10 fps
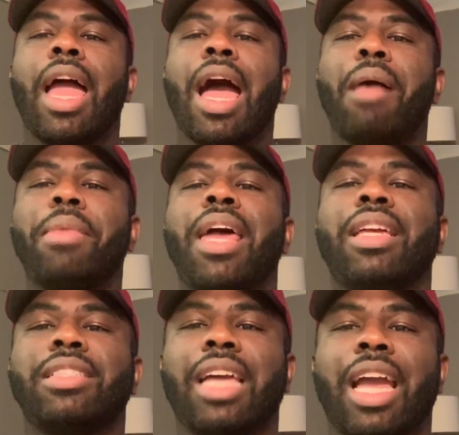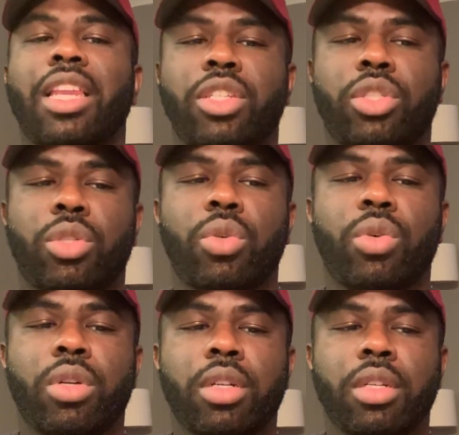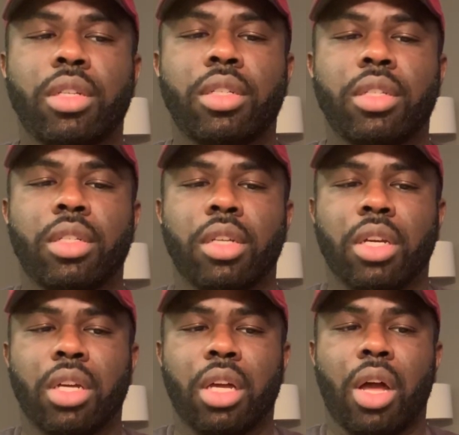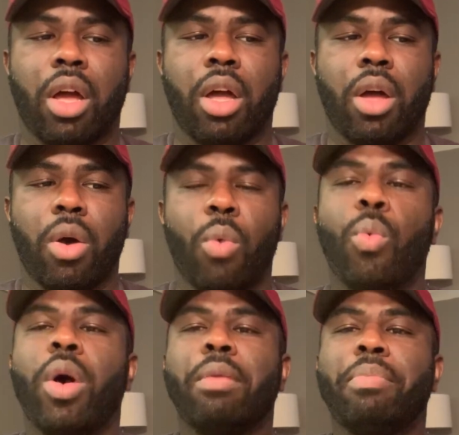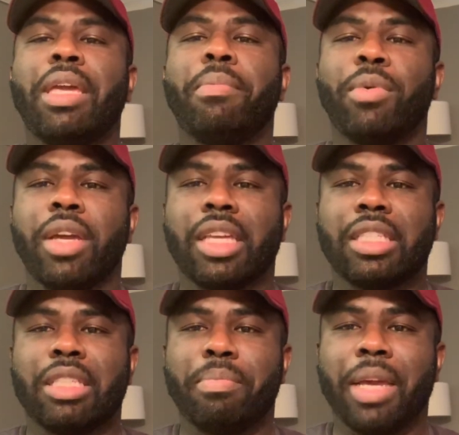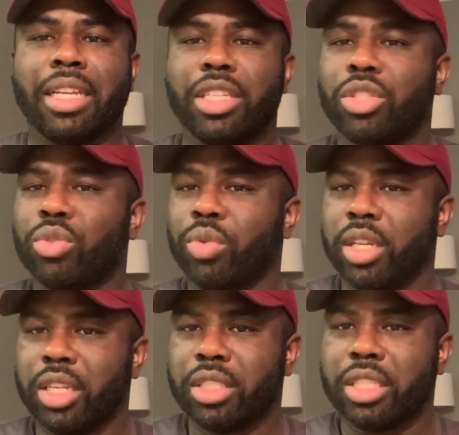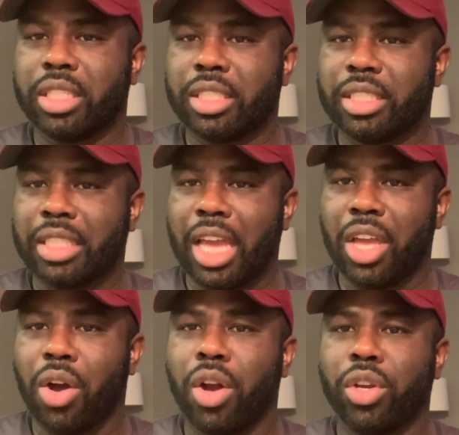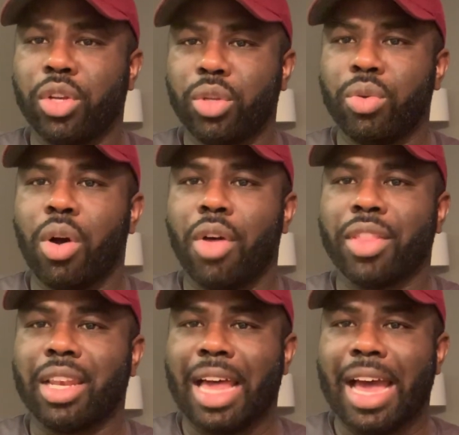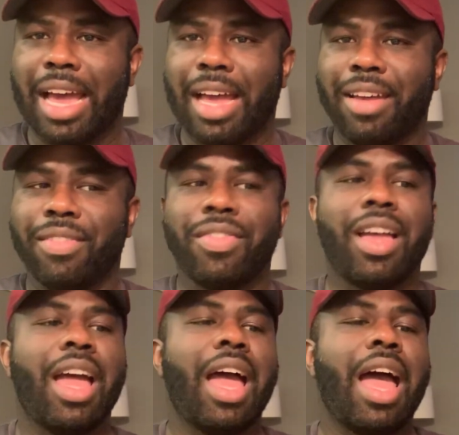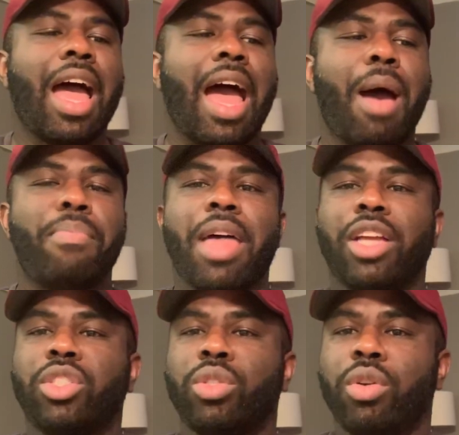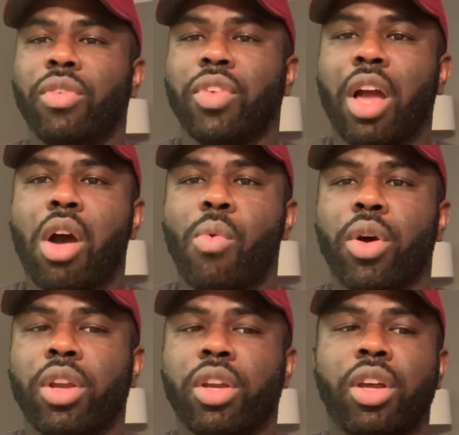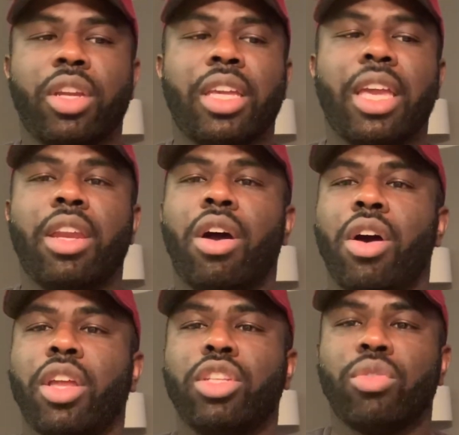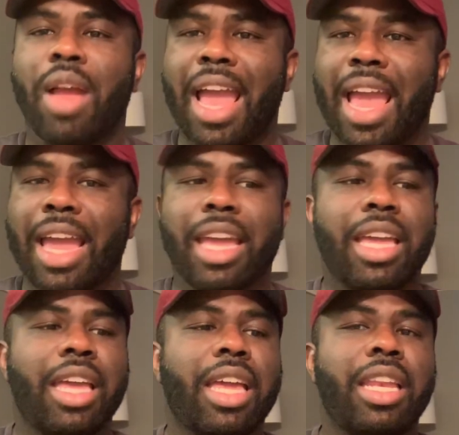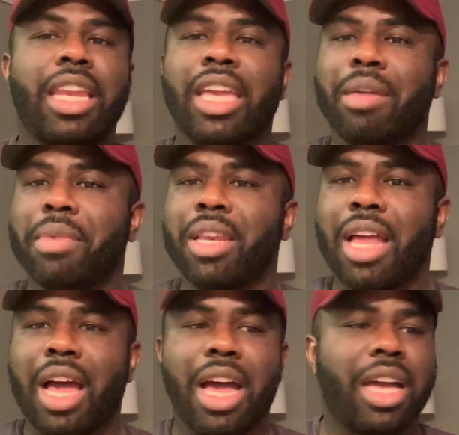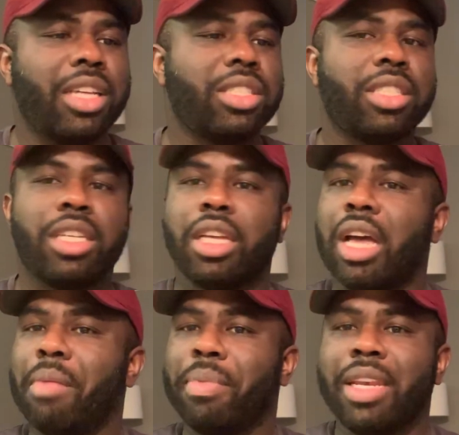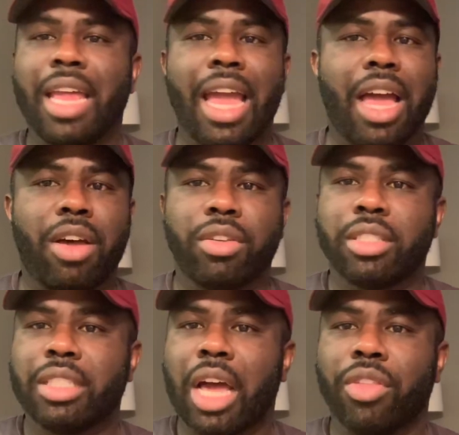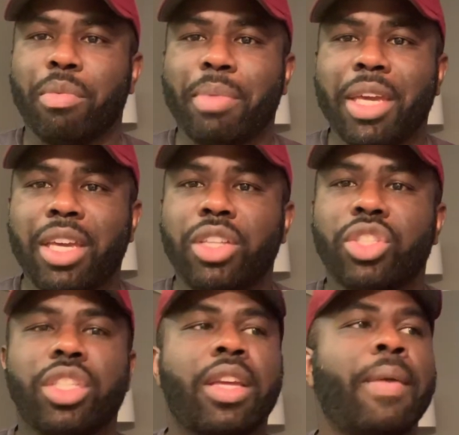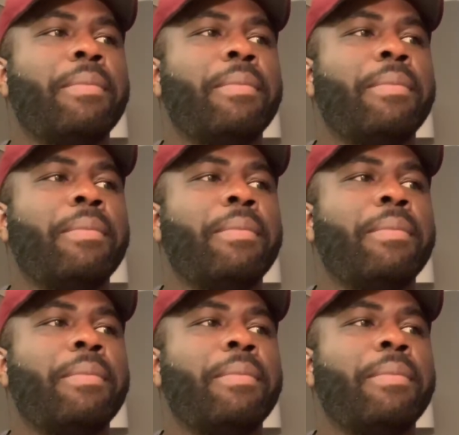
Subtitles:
I'm not exactly sure what people expected Trina to say or do on the live. I'm not sure if y'all wanted her to get on and drag Nicki Minaj up and down South Beach.